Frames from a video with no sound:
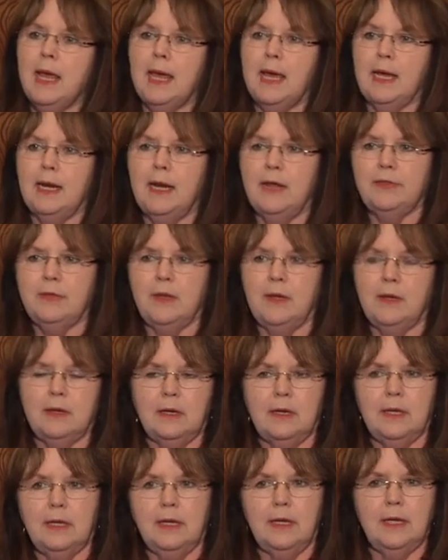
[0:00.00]
And I thought,
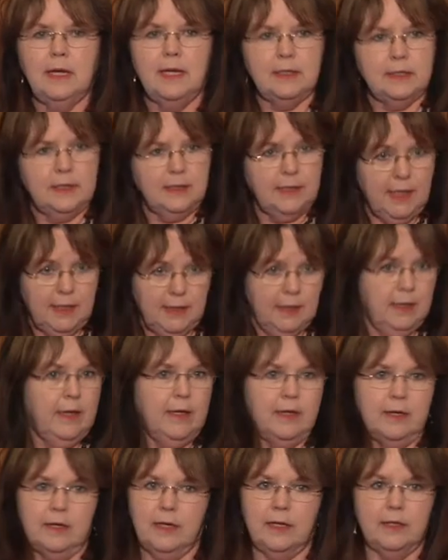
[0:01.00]
yet
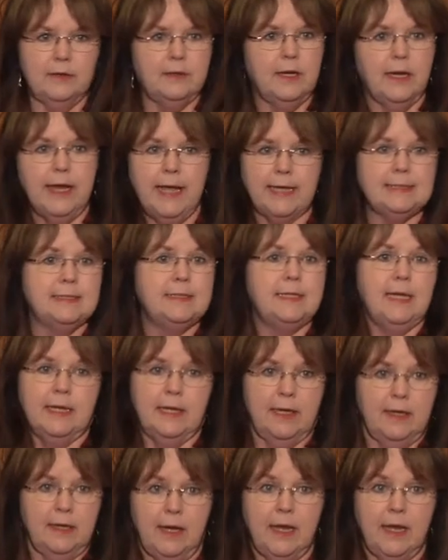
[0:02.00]
in the last decade,